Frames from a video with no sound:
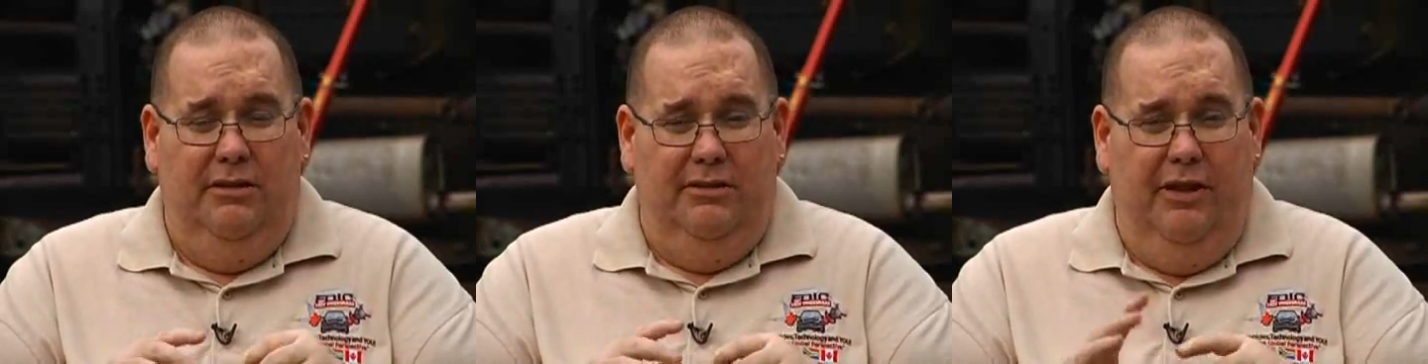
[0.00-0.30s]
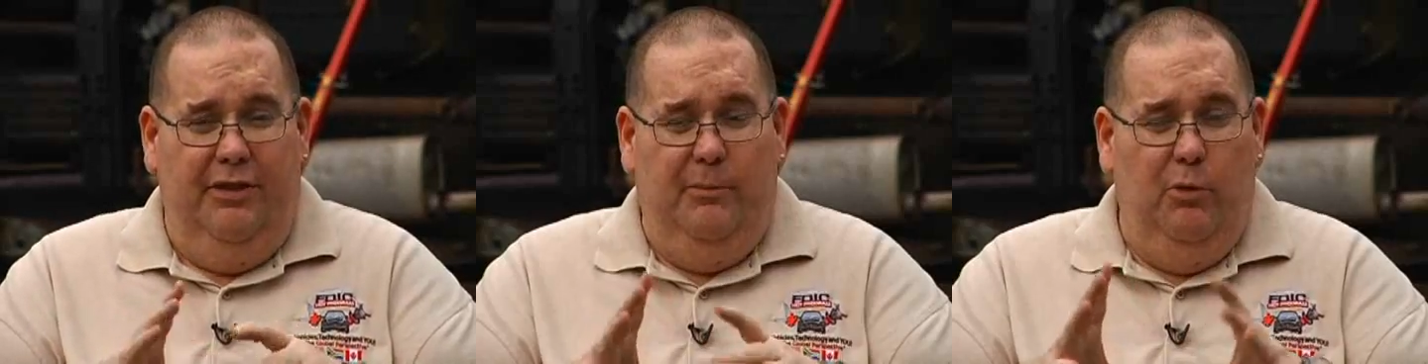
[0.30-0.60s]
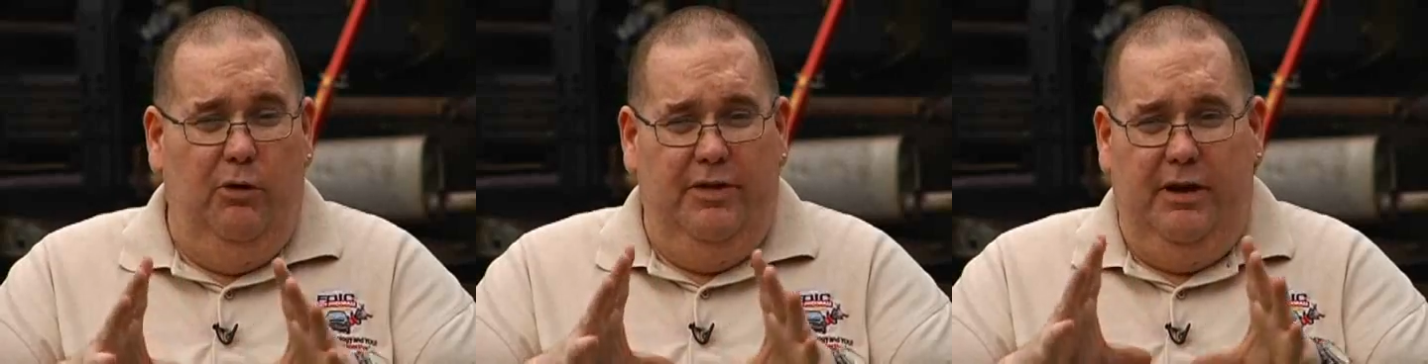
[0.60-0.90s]
nothing
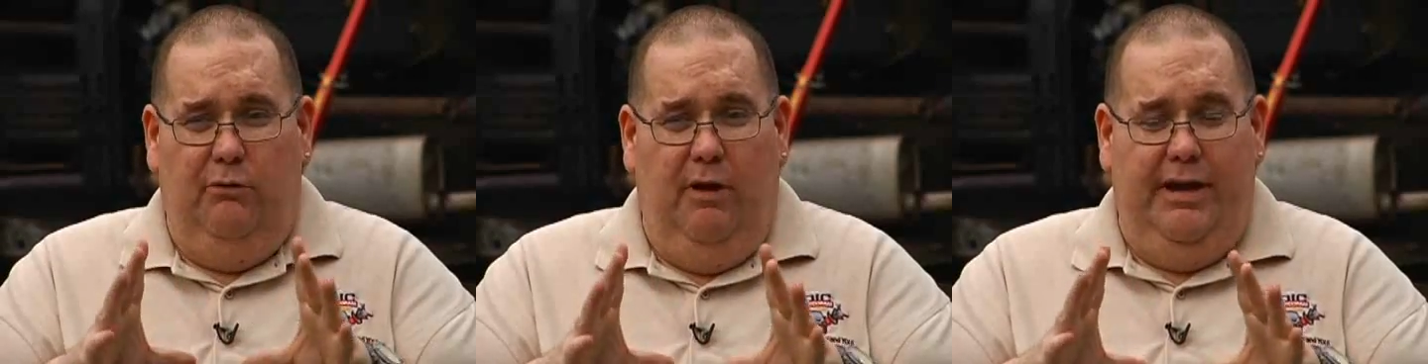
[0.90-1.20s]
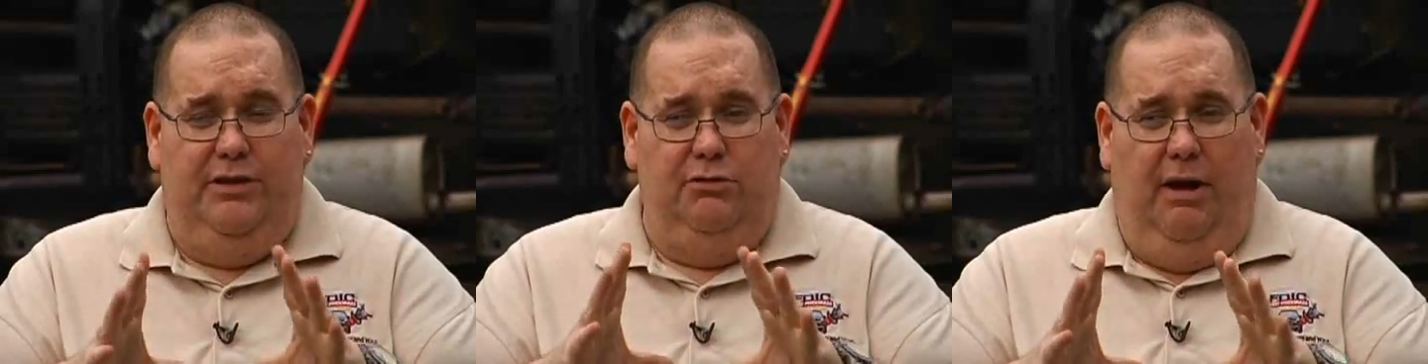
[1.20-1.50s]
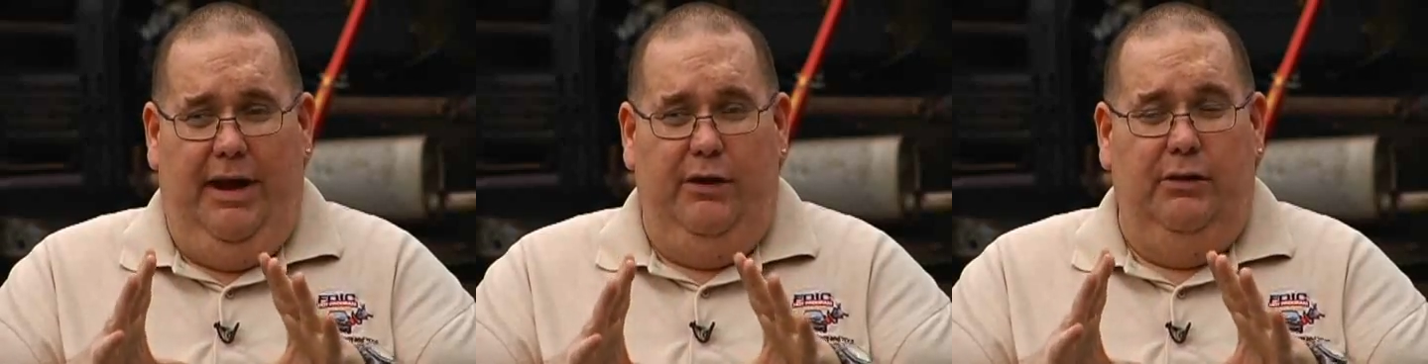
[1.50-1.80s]
more than a right
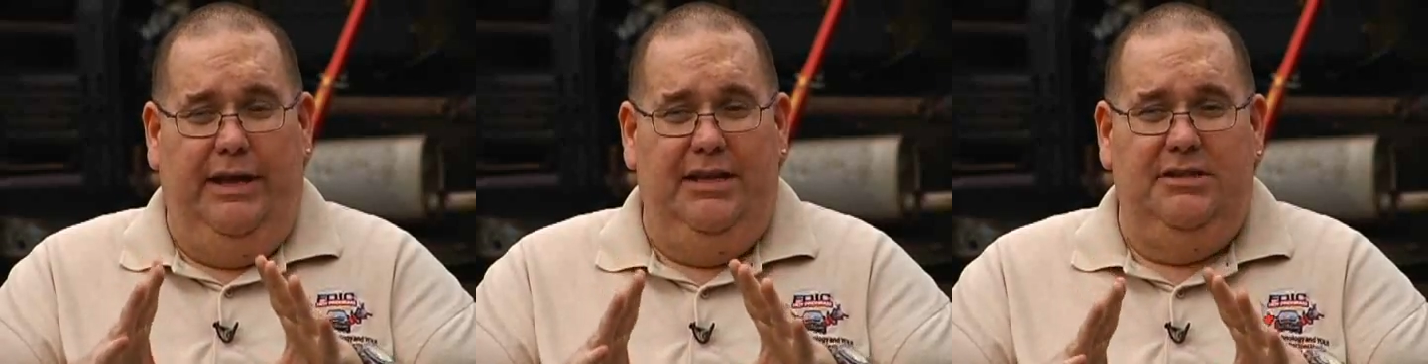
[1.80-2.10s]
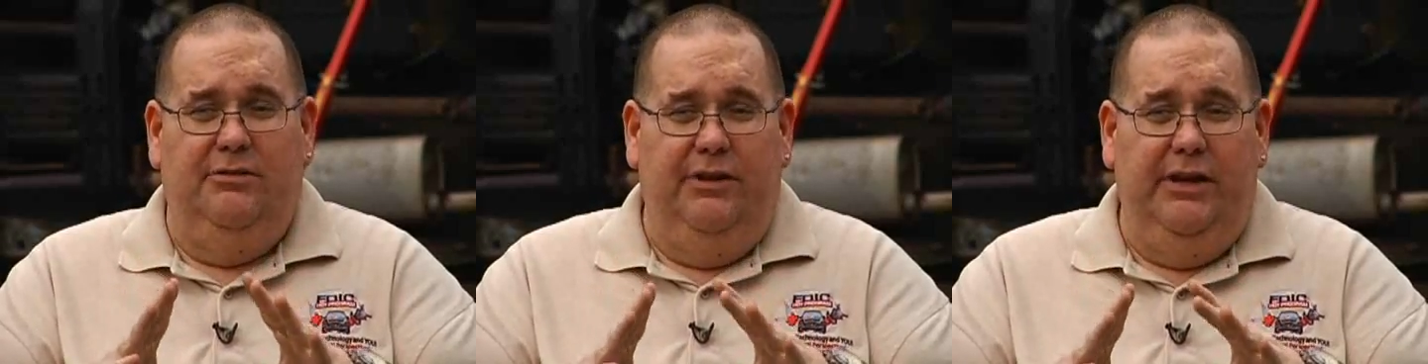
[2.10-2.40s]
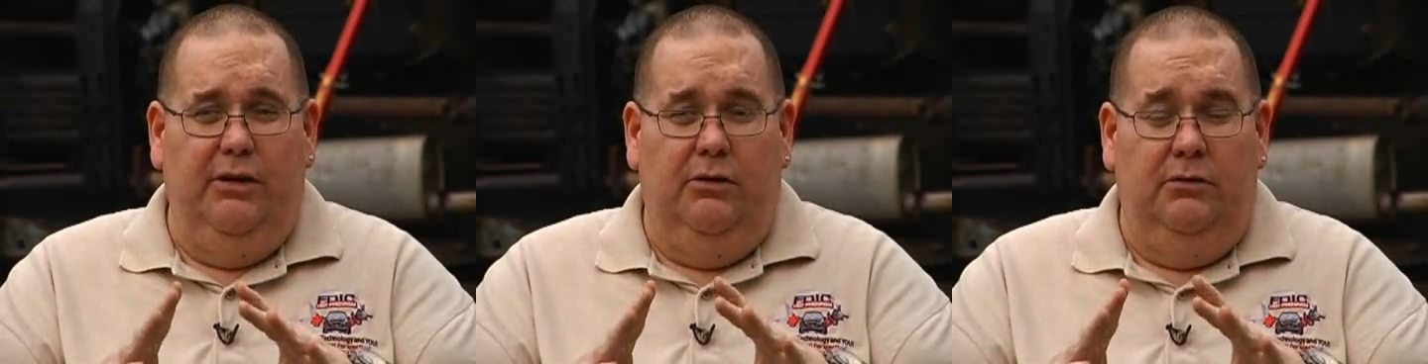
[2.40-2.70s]
triangle against the
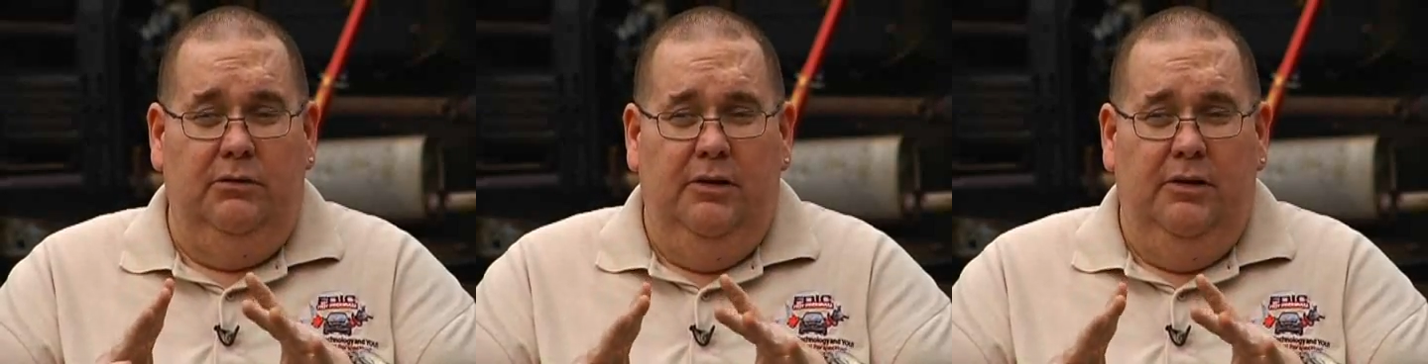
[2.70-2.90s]
vehicle.